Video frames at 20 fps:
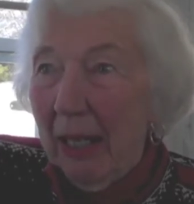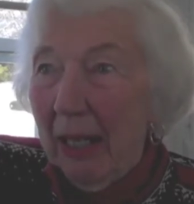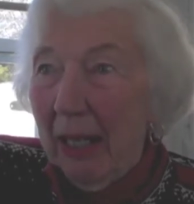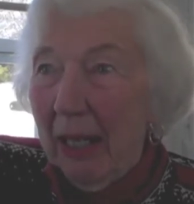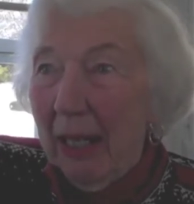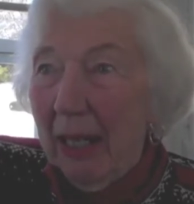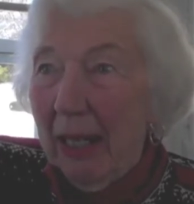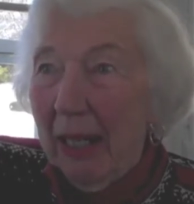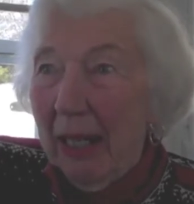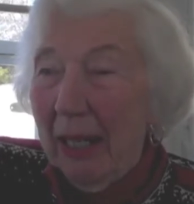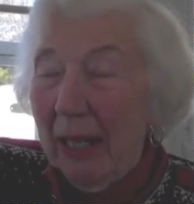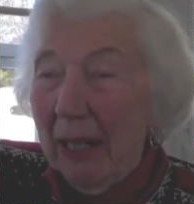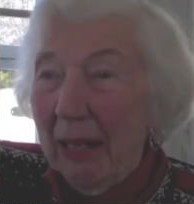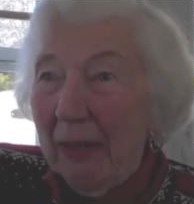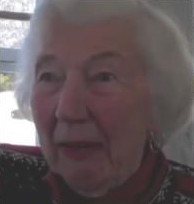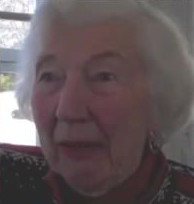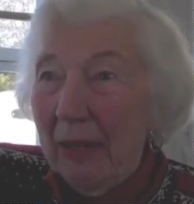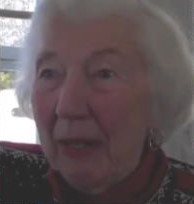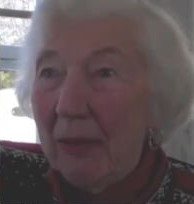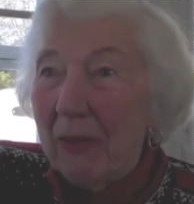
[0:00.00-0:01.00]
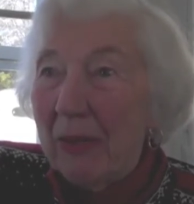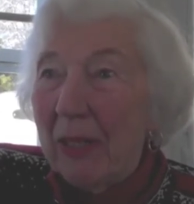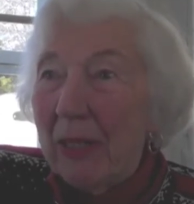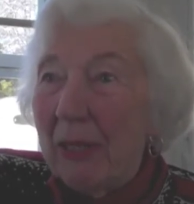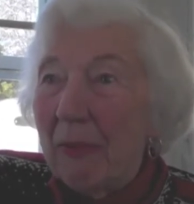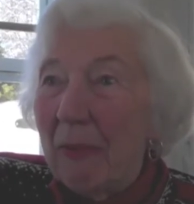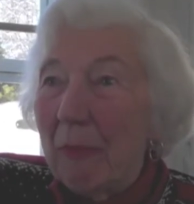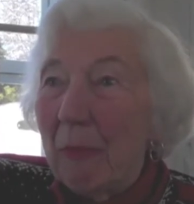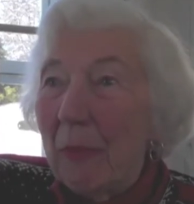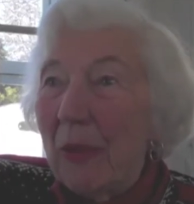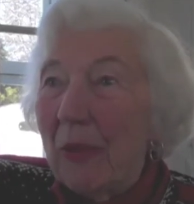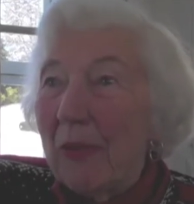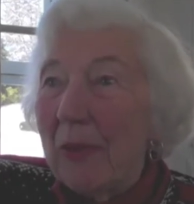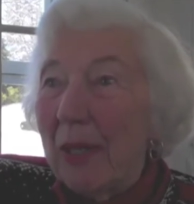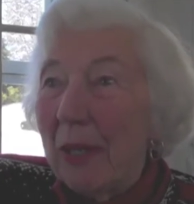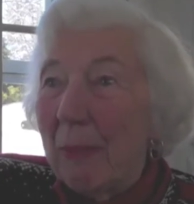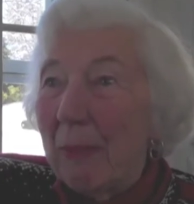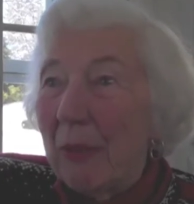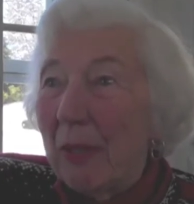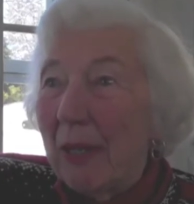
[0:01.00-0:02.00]
They used to give her
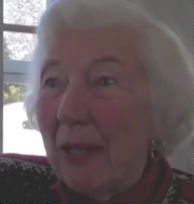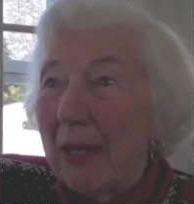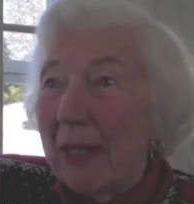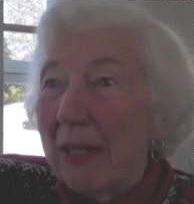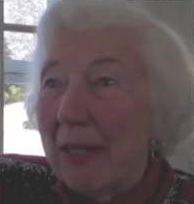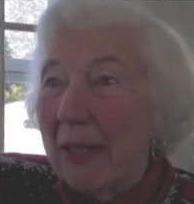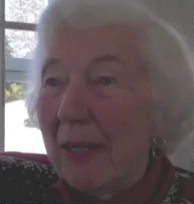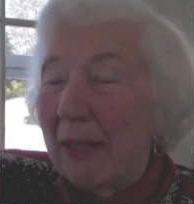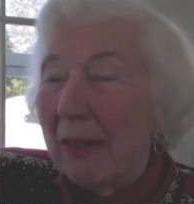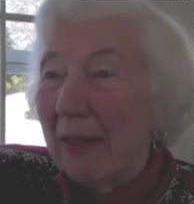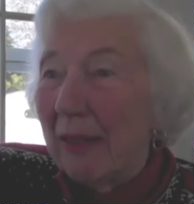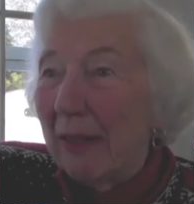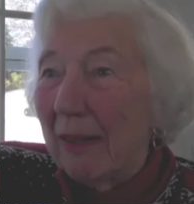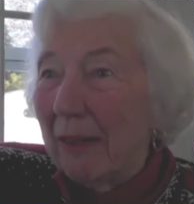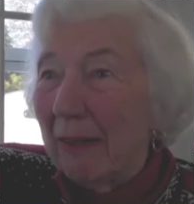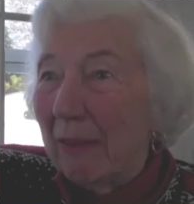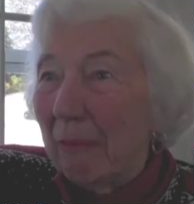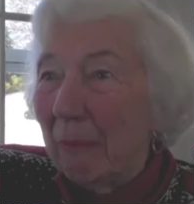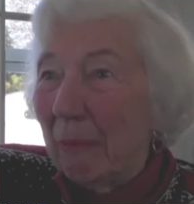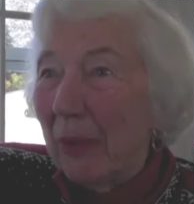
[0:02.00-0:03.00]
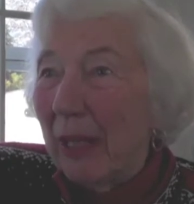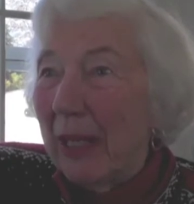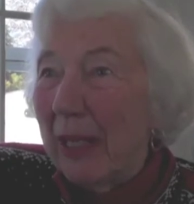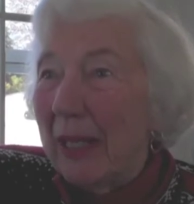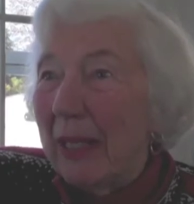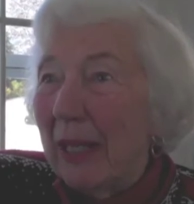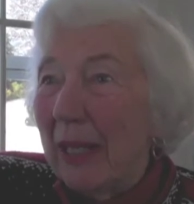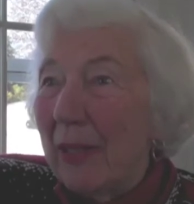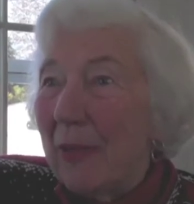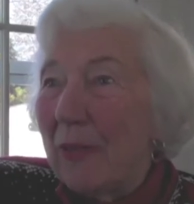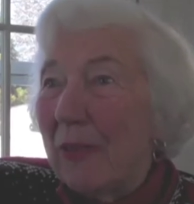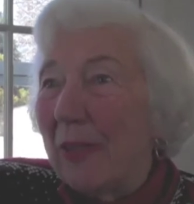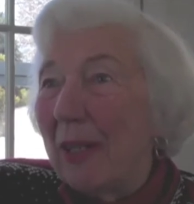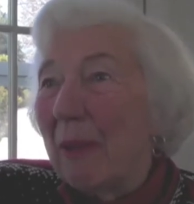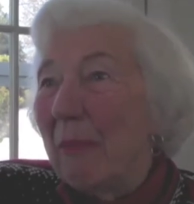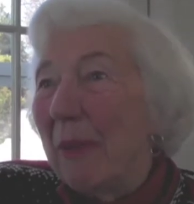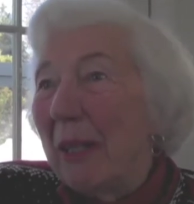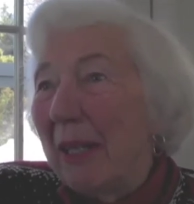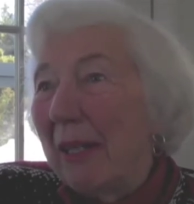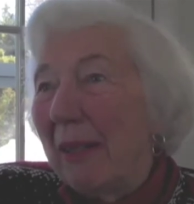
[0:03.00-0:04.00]
birthday parties at the plantation,
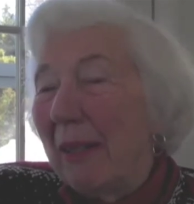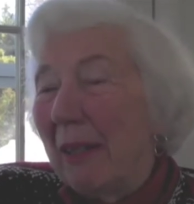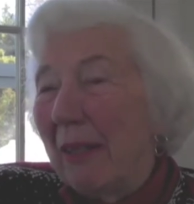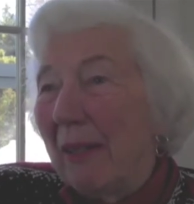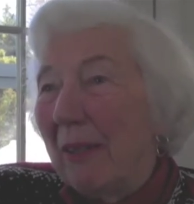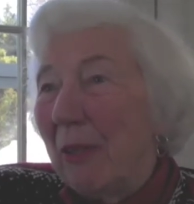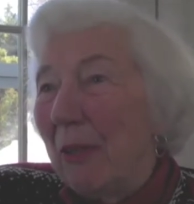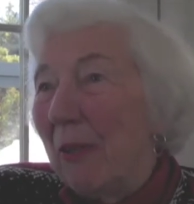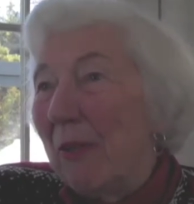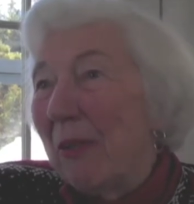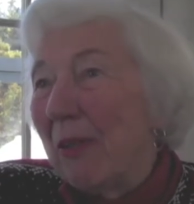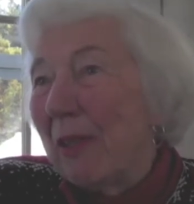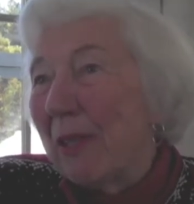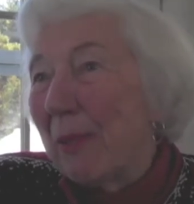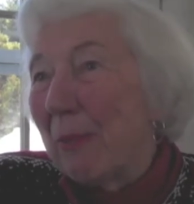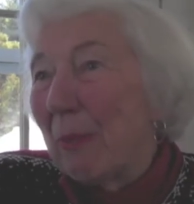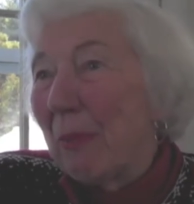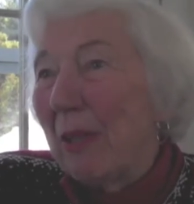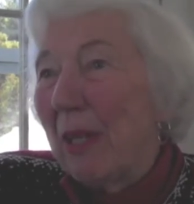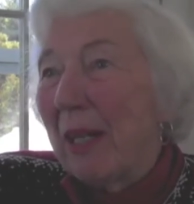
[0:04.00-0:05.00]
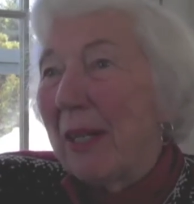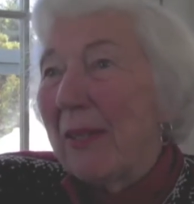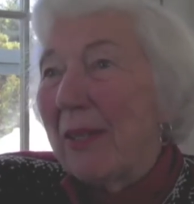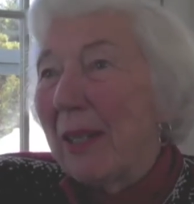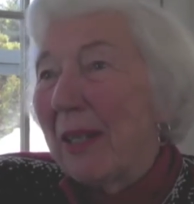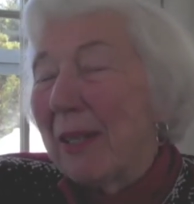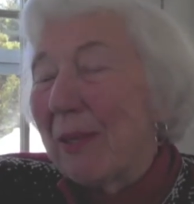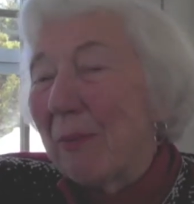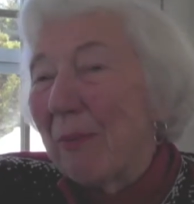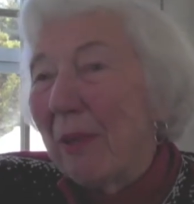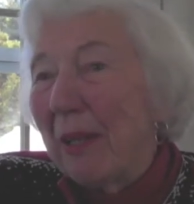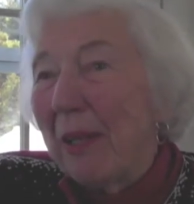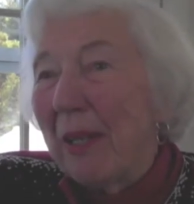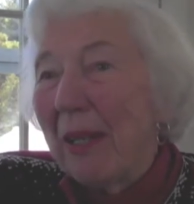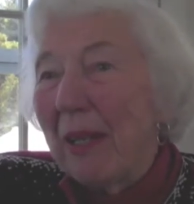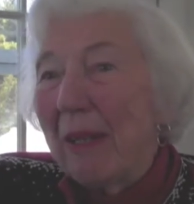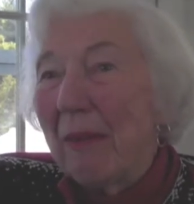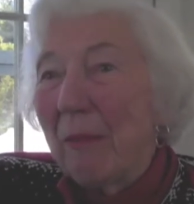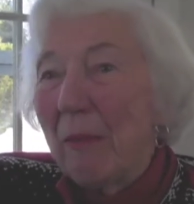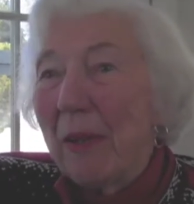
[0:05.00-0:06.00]
I mean, at Union Springs. That's
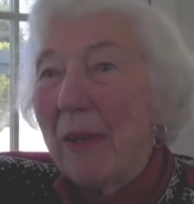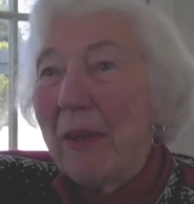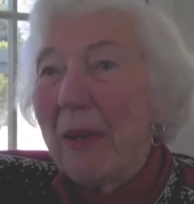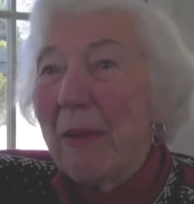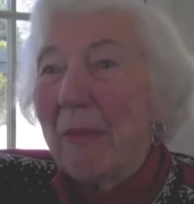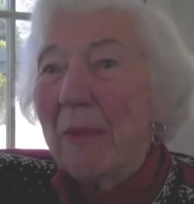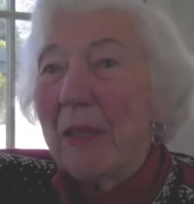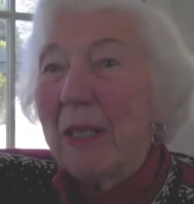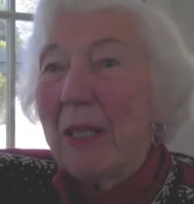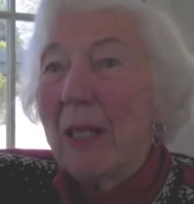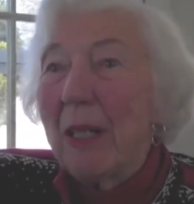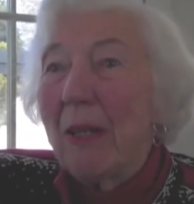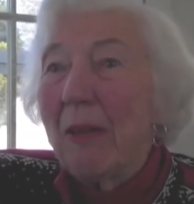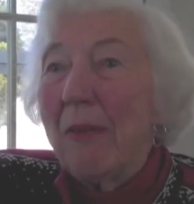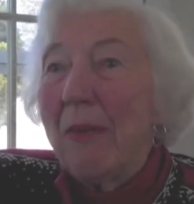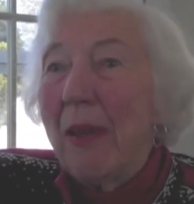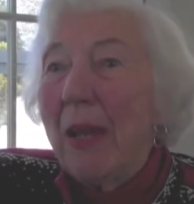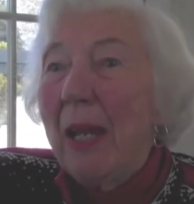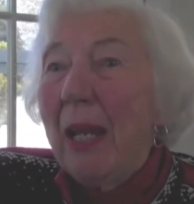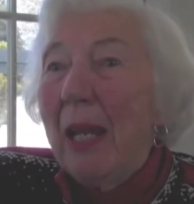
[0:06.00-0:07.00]
where they would go.